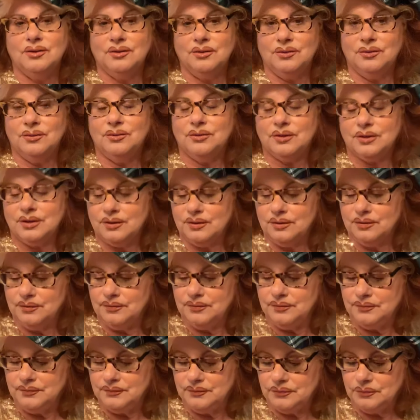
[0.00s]
or
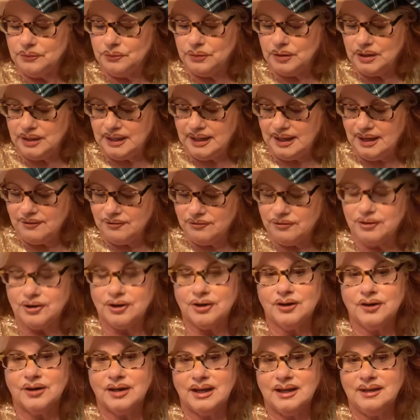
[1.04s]

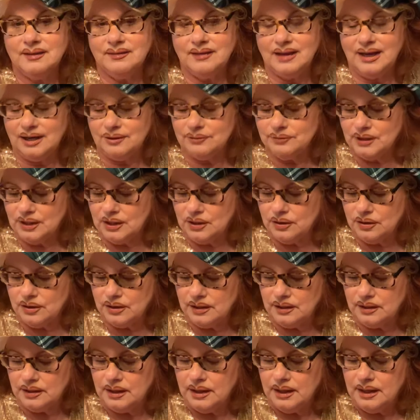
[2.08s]
whatever in that regard.
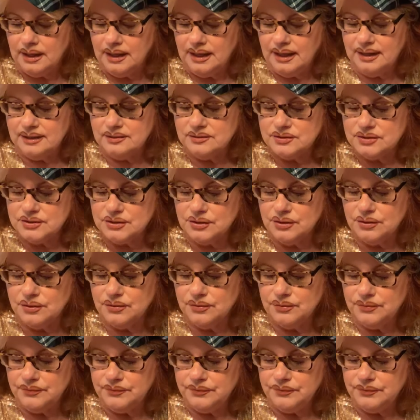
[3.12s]
And so